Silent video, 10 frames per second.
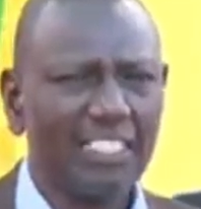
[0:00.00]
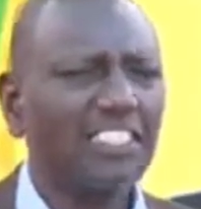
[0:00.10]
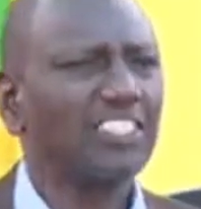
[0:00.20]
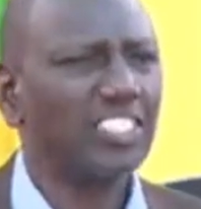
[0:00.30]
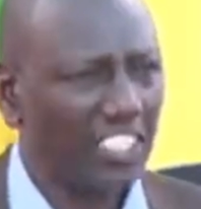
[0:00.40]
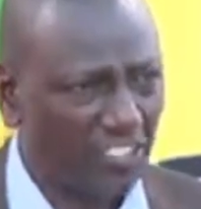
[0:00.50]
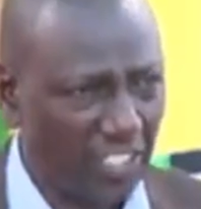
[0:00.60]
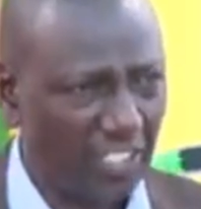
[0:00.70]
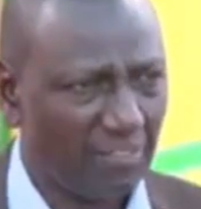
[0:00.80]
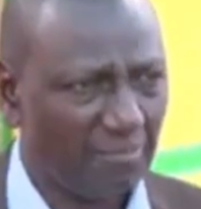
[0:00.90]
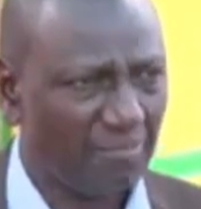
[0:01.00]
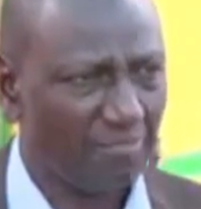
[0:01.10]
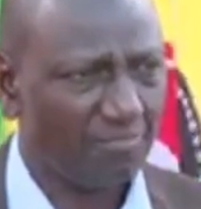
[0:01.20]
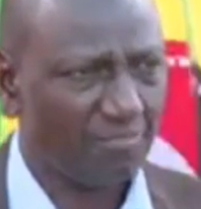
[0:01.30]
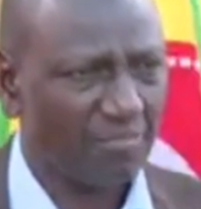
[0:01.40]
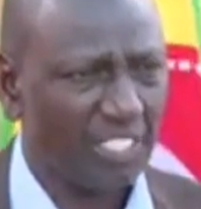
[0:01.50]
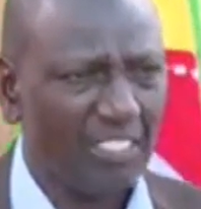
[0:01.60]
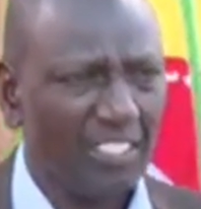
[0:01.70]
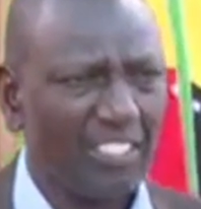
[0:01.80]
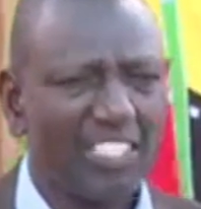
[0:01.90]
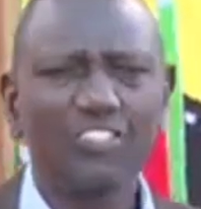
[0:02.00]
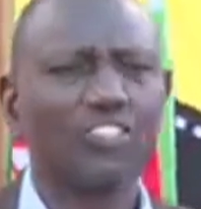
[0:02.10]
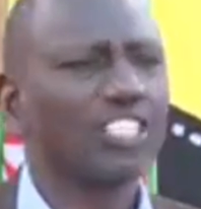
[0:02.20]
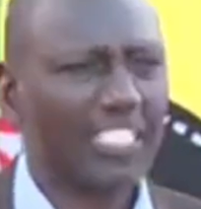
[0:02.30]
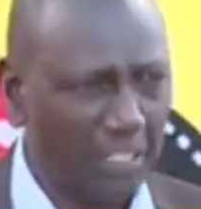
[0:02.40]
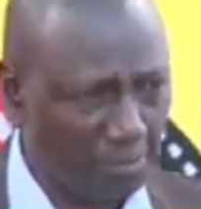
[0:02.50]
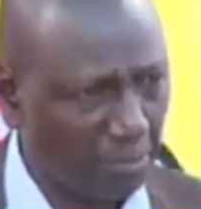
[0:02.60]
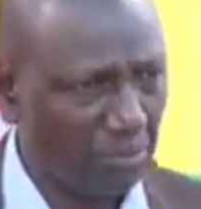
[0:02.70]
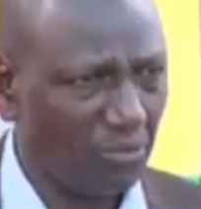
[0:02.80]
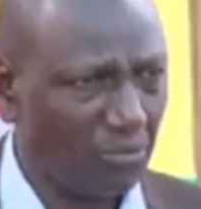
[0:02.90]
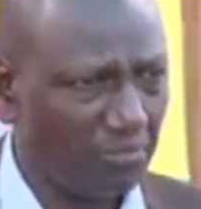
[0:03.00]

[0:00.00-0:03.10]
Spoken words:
in danger is not acceptable.